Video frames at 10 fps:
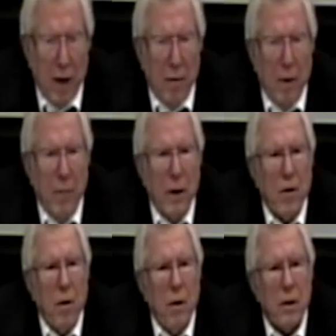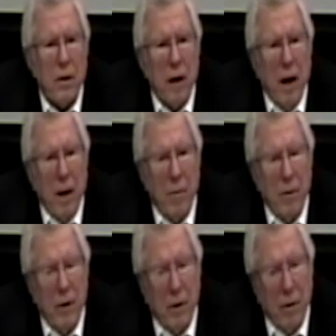when we crossed the high,
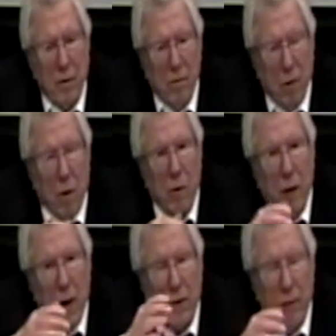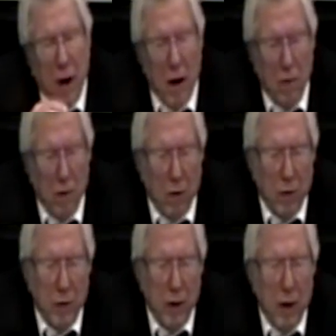little road, country
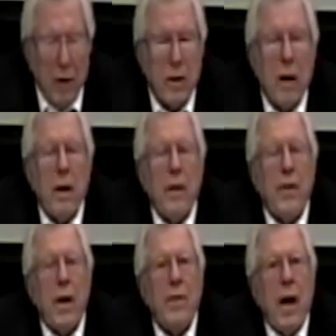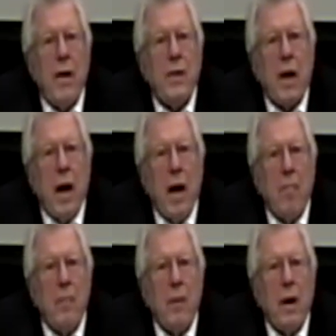road, suddenly the SS
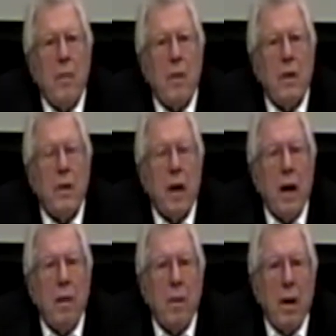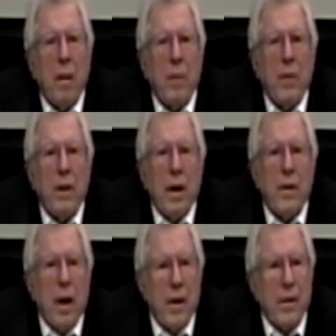came. That was again when I met the
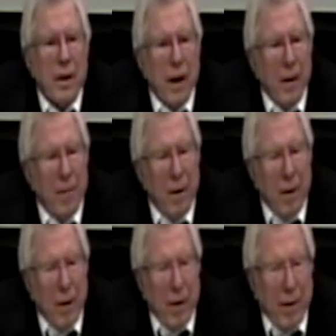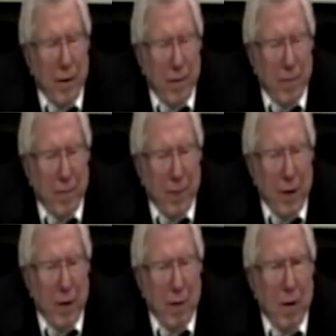SS again um,
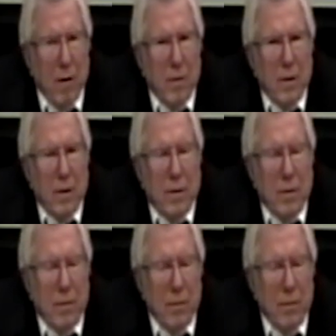they were always uh,